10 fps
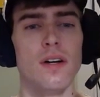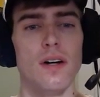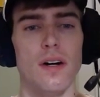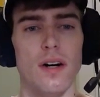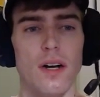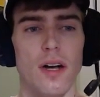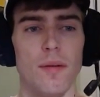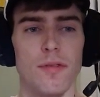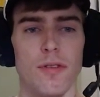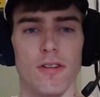
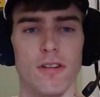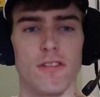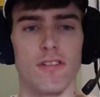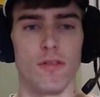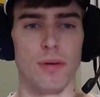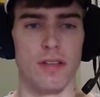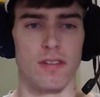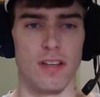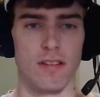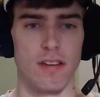1. So there could still be a
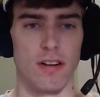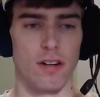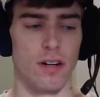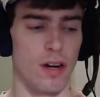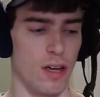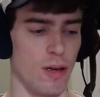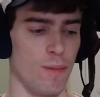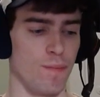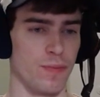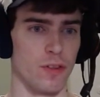6 here,
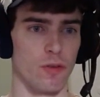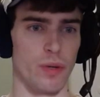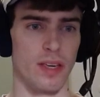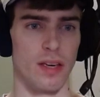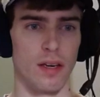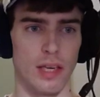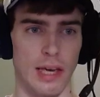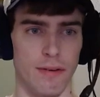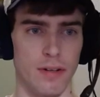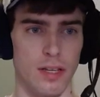so we can't
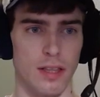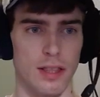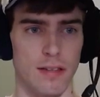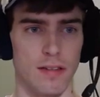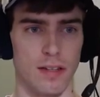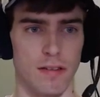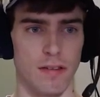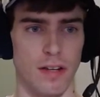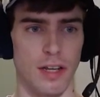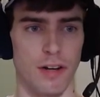guarantee that the 6
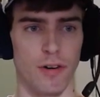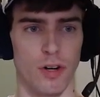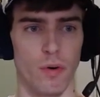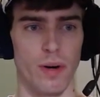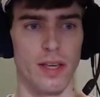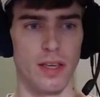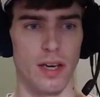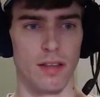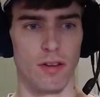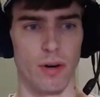is in here quite
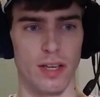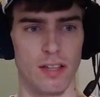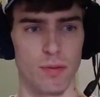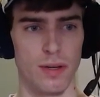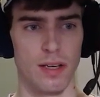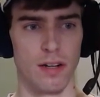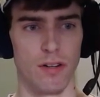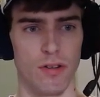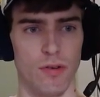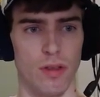yet, though I guess we can
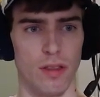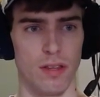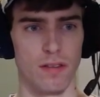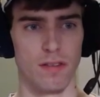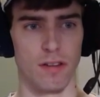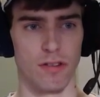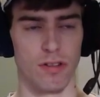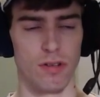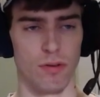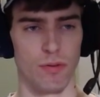do that. This is a
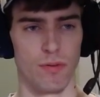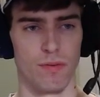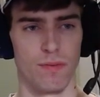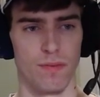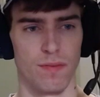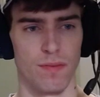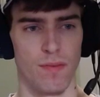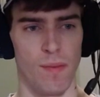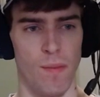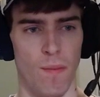2
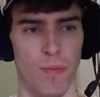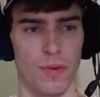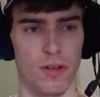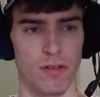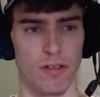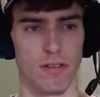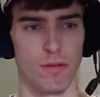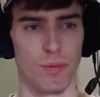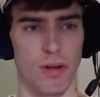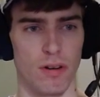because this is
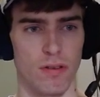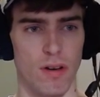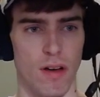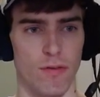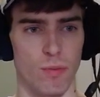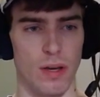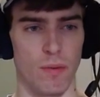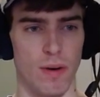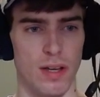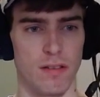blocked off. Wait,
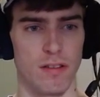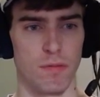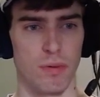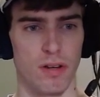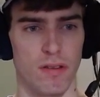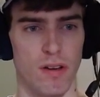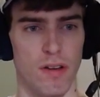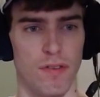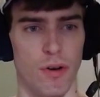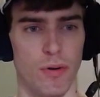why is this blocked
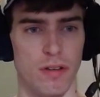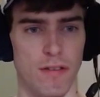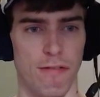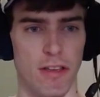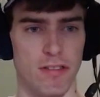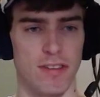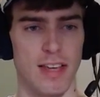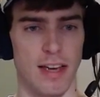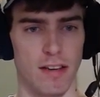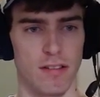off? Oh, because of the
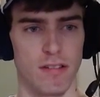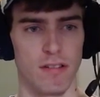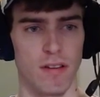6.